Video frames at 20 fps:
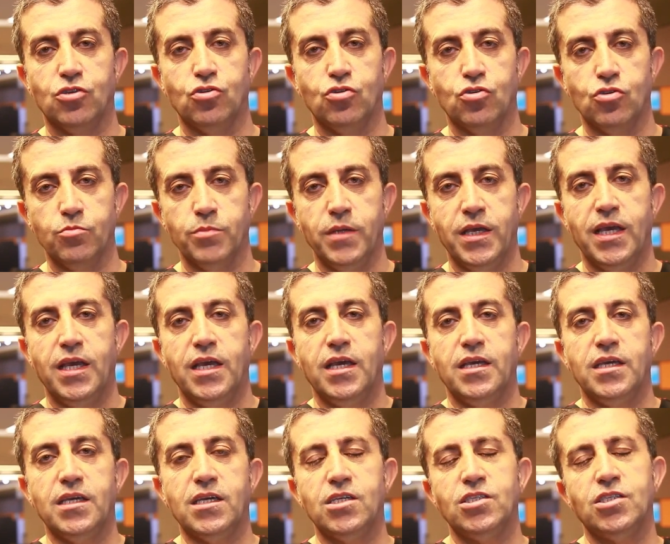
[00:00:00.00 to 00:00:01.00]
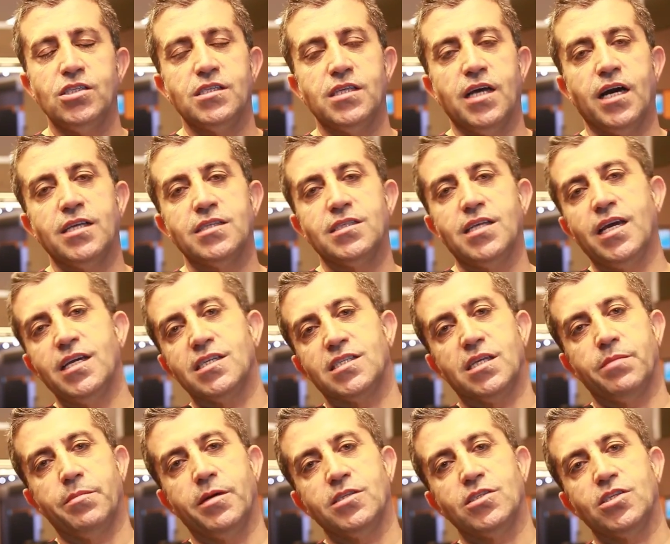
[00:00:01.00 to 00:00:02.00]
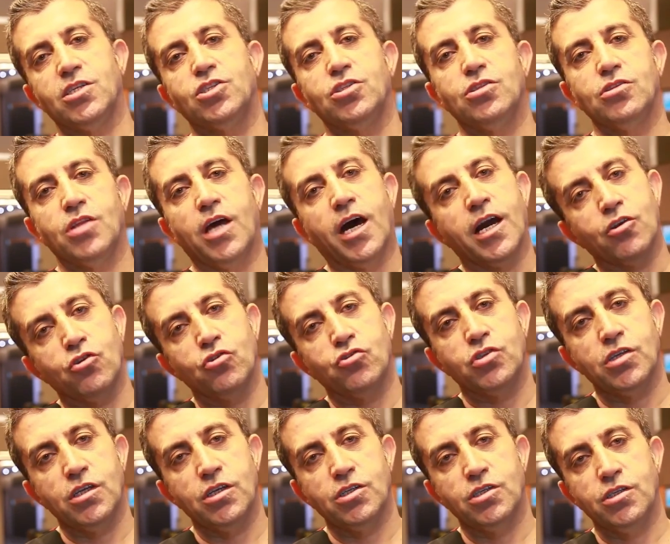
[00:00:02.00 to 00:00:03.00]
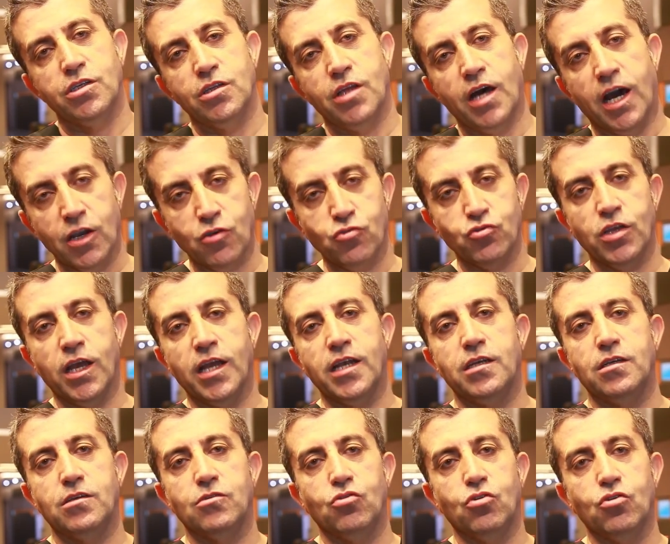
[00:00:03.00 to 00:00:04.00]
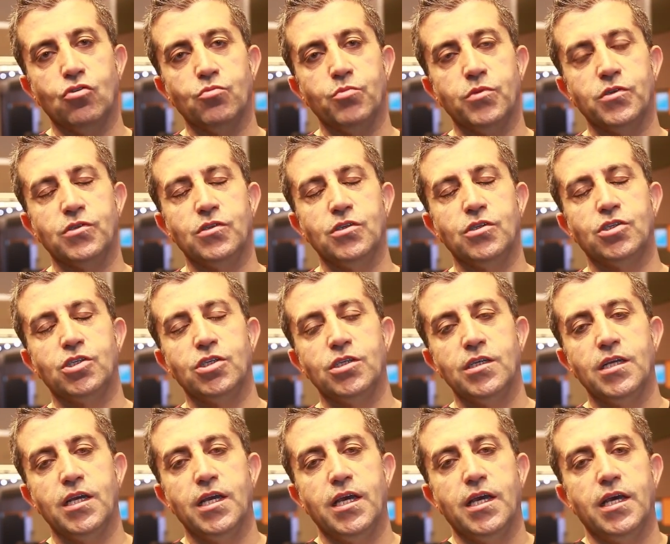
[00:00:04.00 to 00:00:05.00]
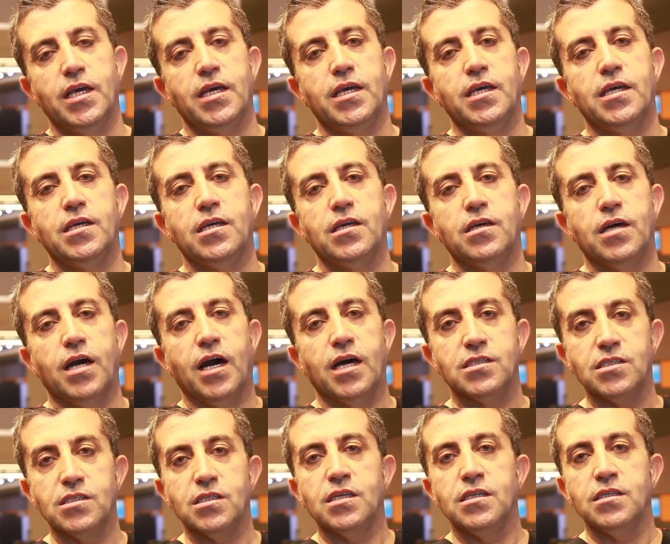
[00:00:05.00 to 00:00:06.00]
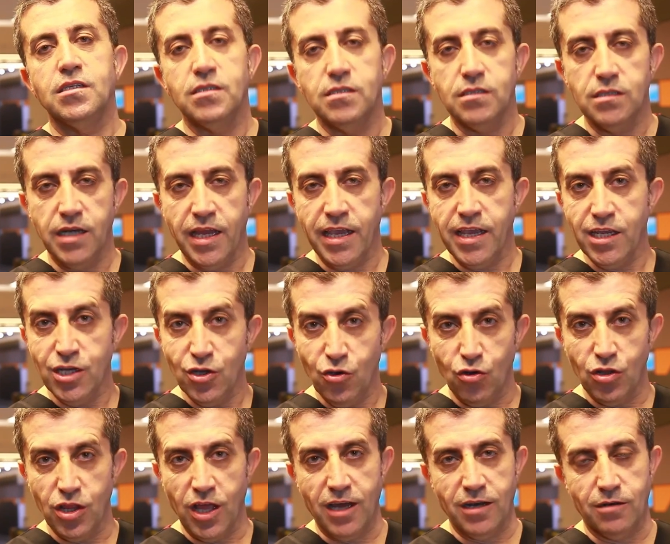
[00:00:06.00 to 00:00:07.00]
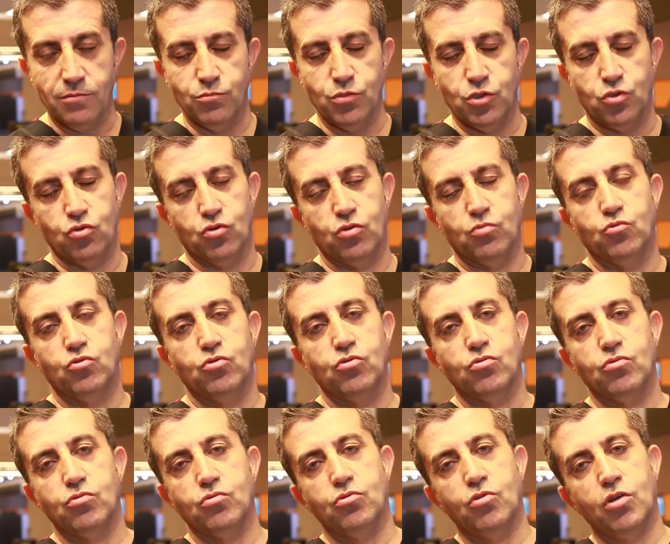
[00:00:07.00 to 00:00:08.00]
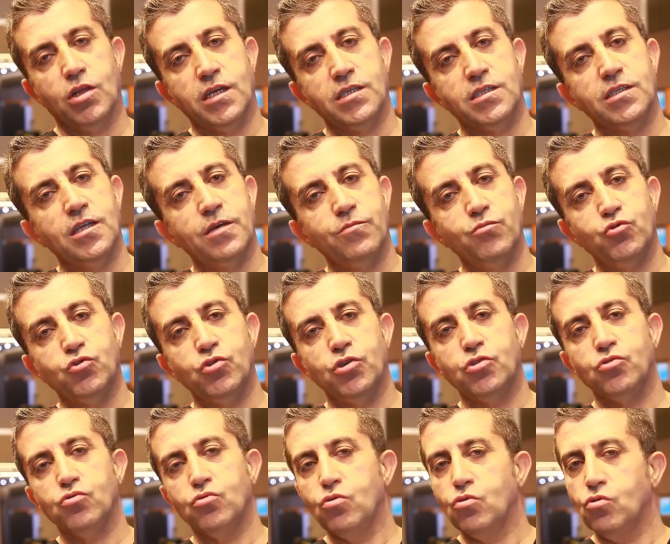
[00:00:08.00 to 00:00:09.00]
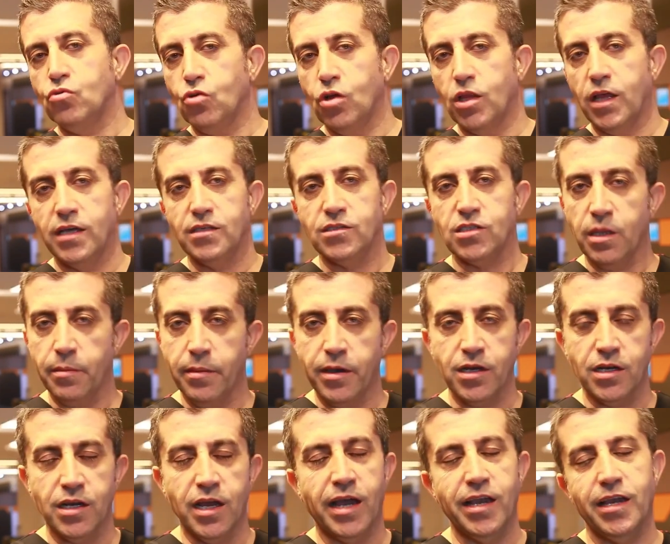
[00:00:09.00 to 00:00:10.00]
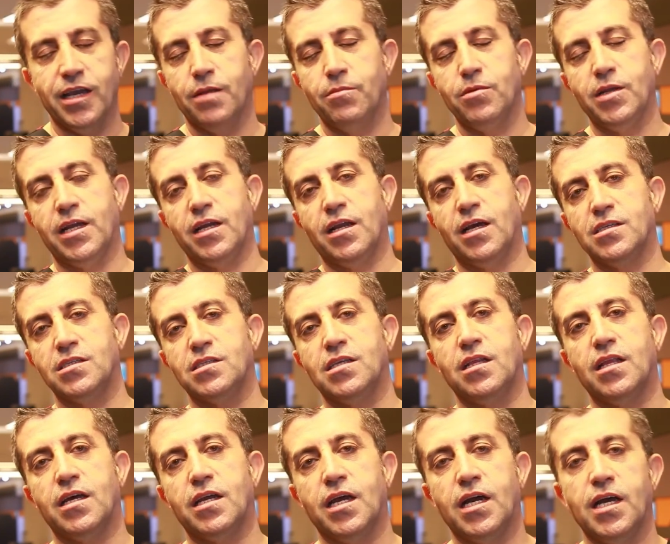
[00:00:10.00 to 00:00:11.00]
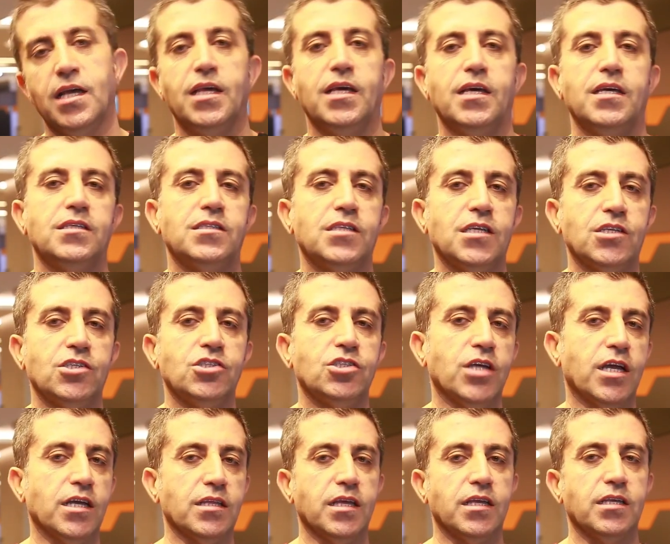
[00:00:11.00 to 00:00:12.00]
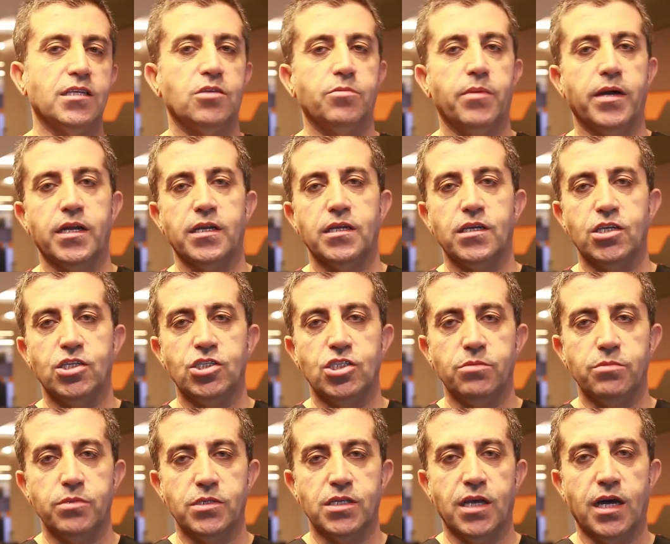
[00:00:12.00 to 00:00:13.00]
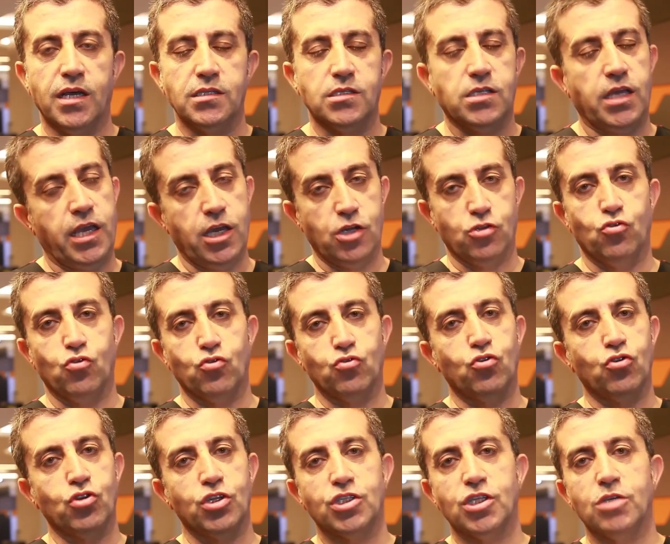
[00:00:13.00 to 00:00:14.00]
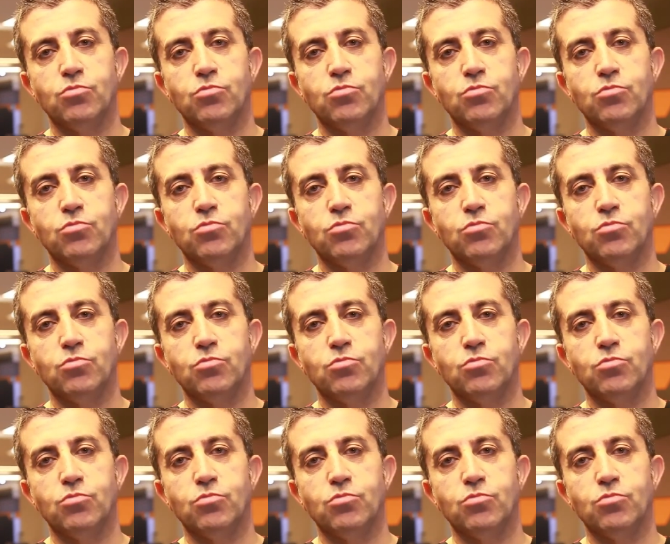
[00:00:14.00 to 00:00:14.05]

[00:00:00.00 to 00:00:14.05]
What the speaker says: your photos to be analyzed by doctors in Istanbul Medical Center, in which we are ready to receive your photos, maybe your videos to be